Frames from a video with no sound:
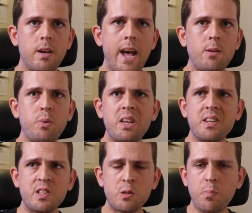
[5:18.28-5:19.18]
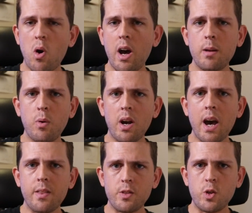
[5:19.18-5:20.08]
and being inspired by
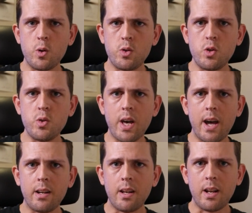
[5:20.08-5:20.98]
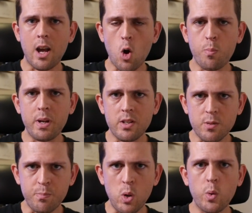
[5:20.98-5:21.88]
others who do that and helping to
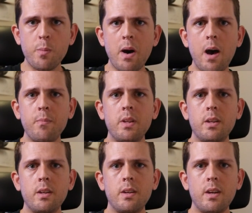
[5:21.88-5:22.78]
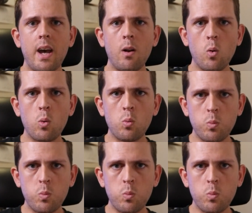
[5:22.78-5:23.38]
build them up and all,